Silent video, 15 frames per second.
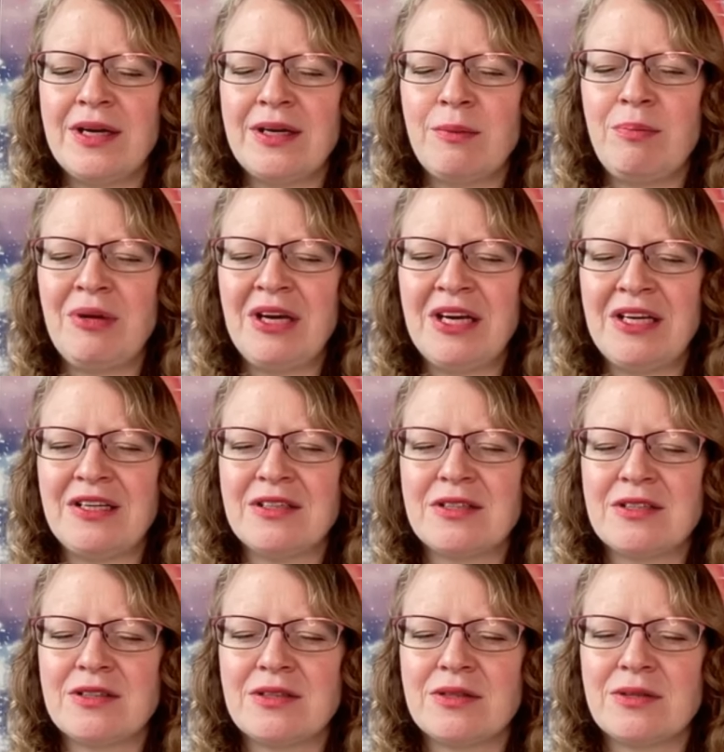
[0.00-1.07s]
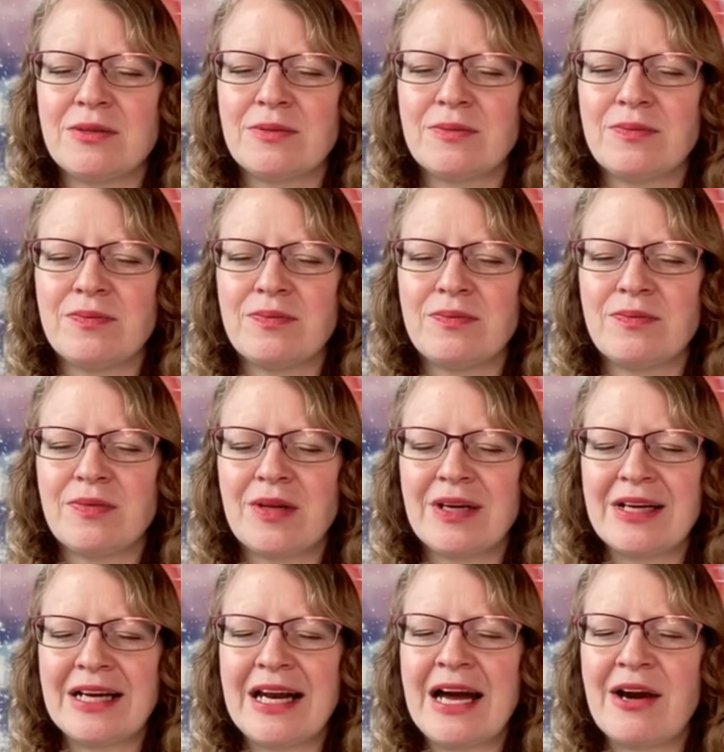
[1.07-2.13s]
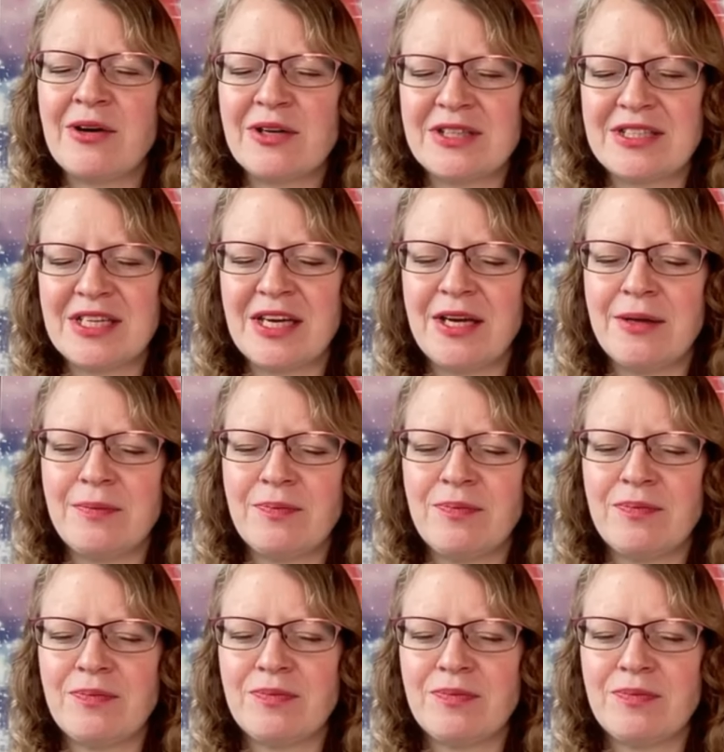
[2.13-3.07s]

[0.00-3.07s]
And a peace, a clarity,